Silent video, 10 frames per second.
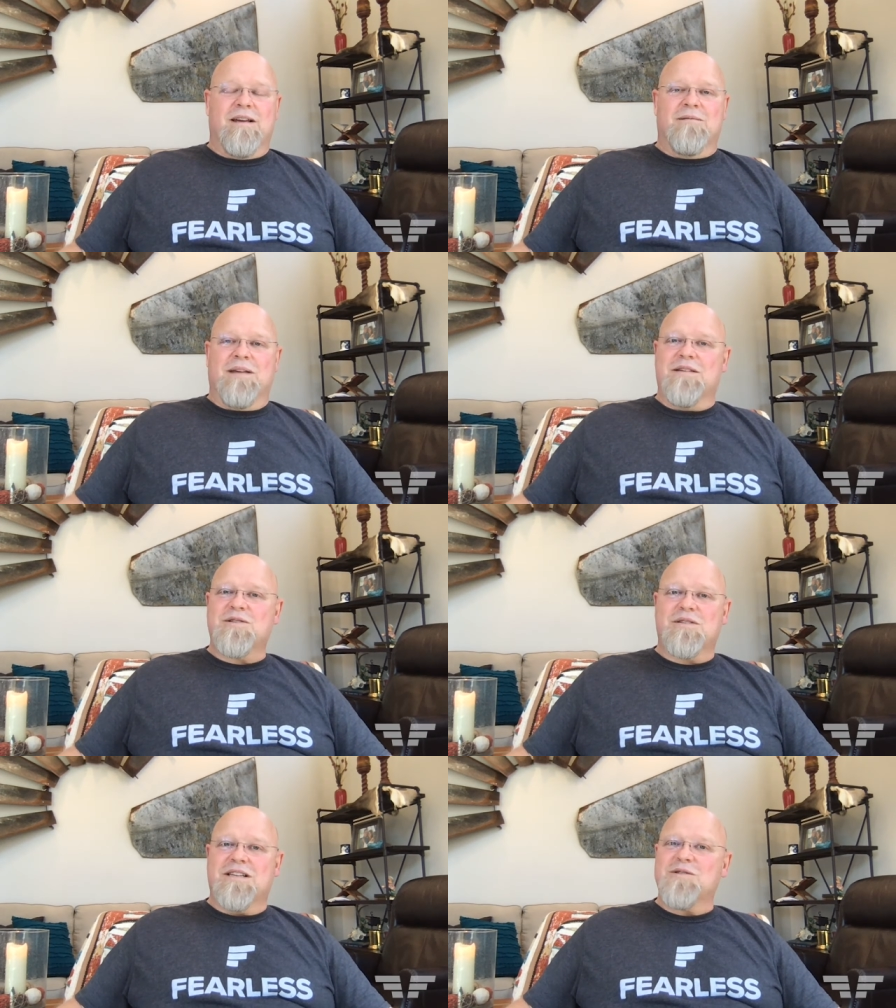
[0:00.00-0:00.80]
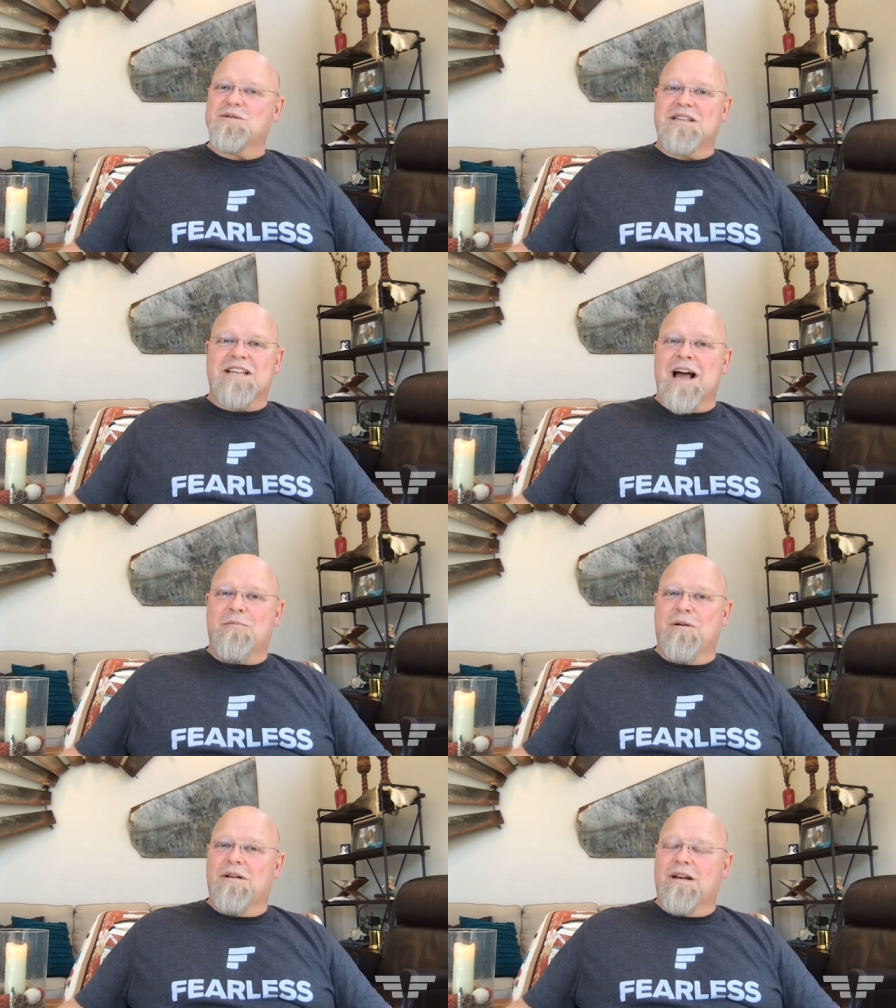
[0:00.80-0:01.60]
and this is the time
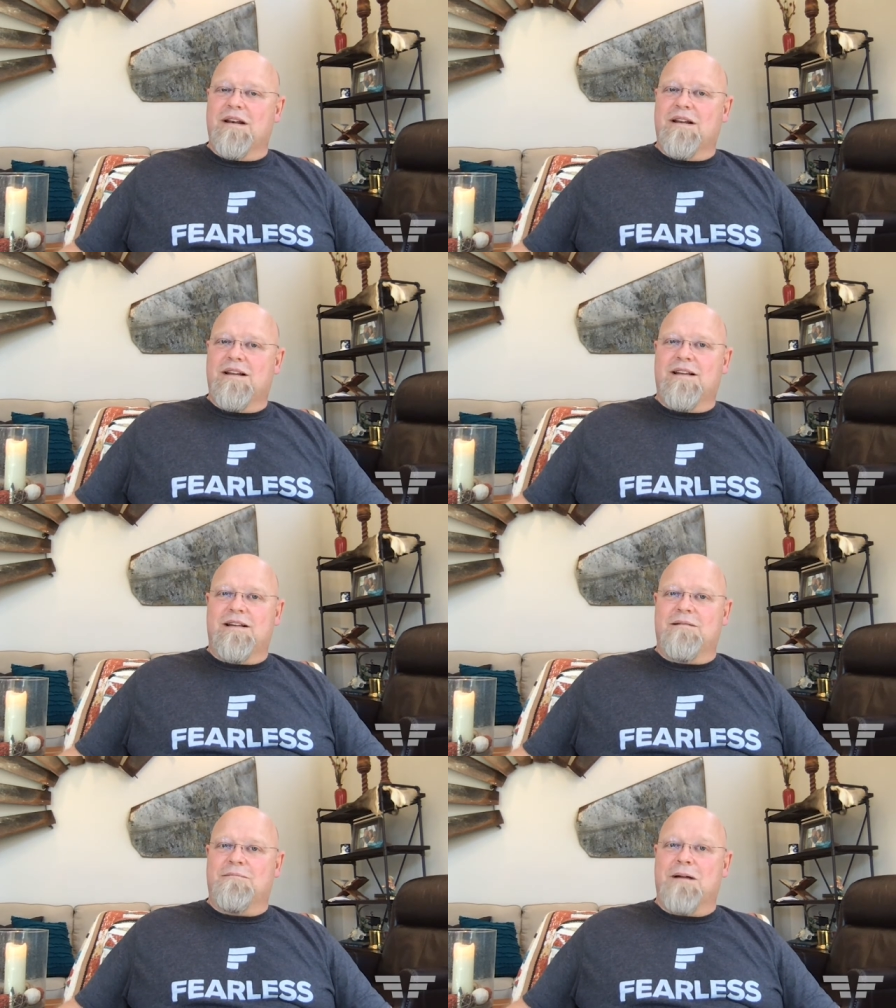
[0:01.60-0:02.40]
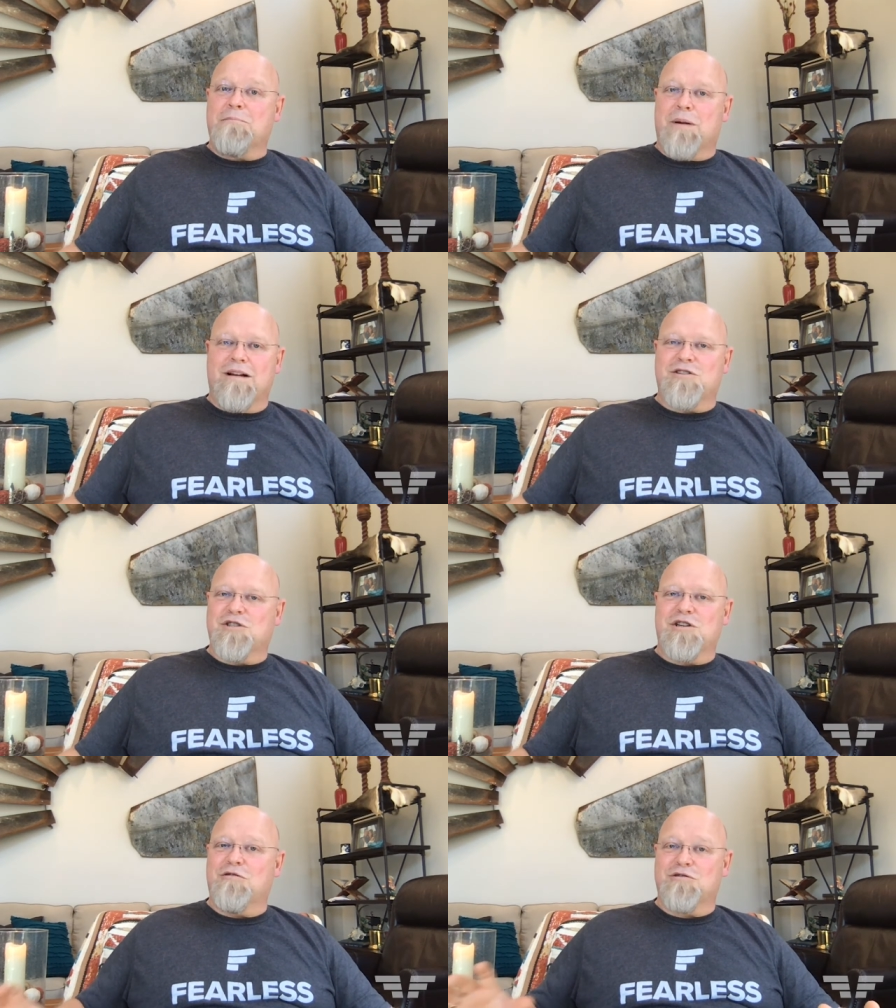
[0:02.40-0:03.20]
when my parents
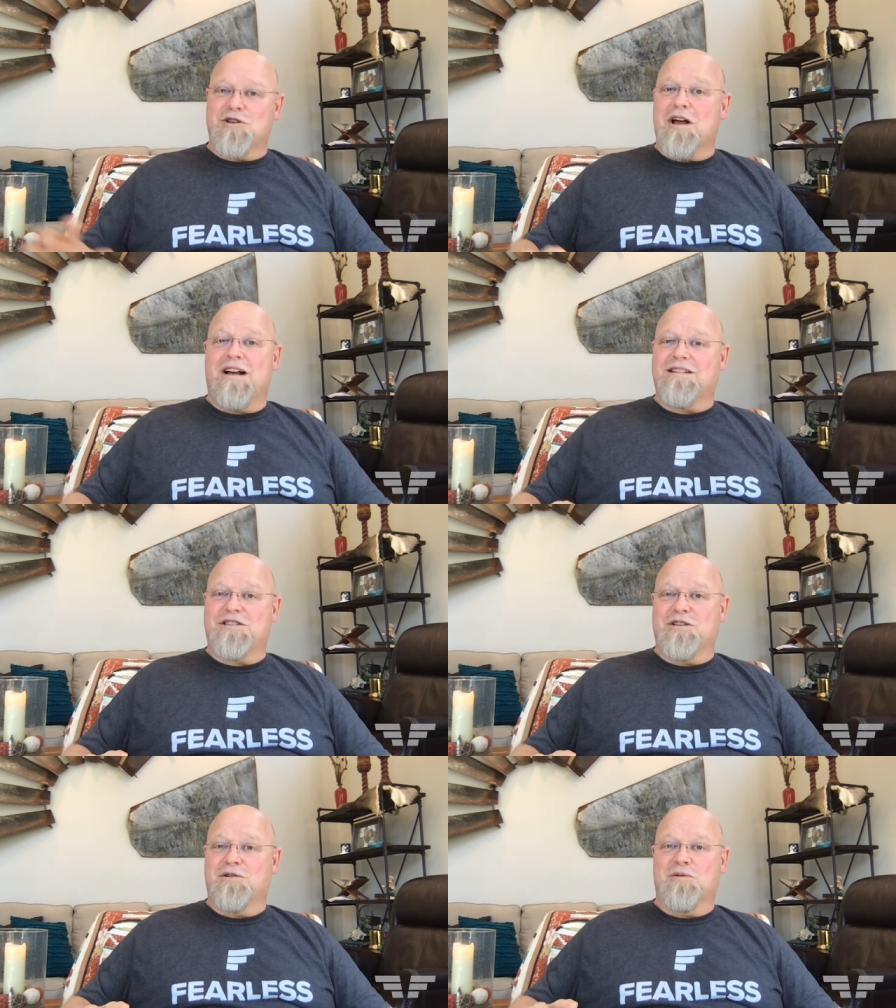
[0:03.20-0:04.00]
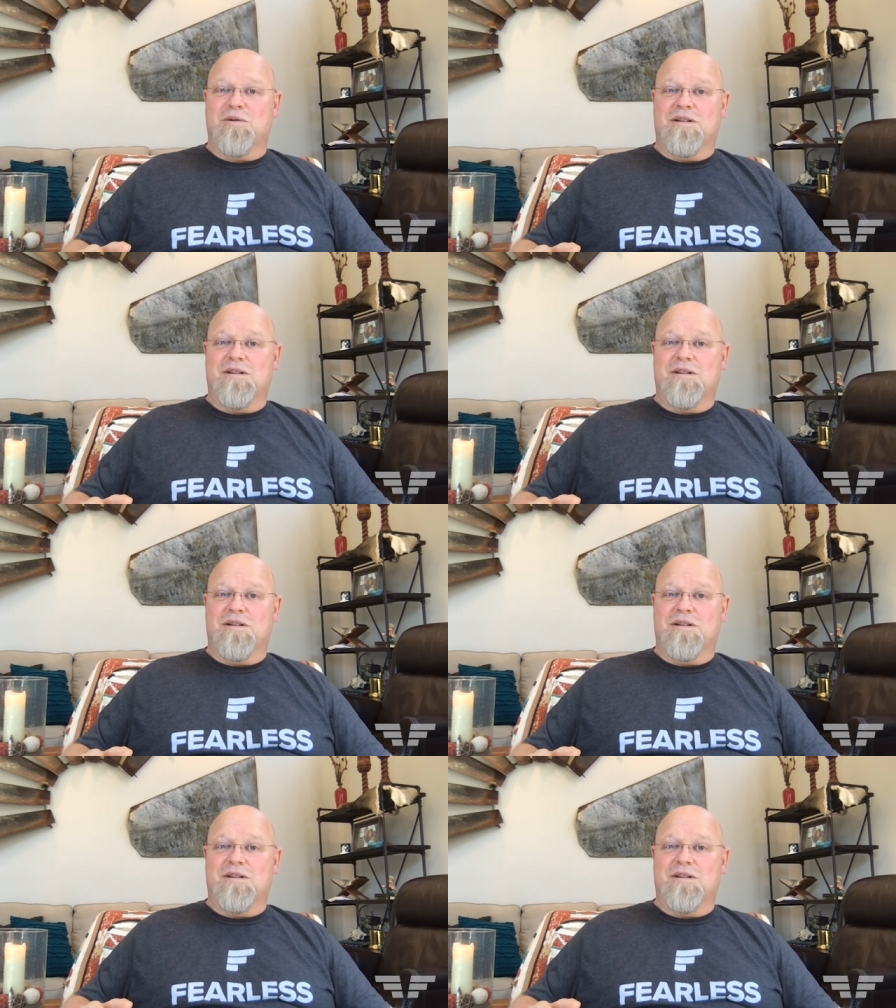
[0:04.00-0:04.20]
chose not to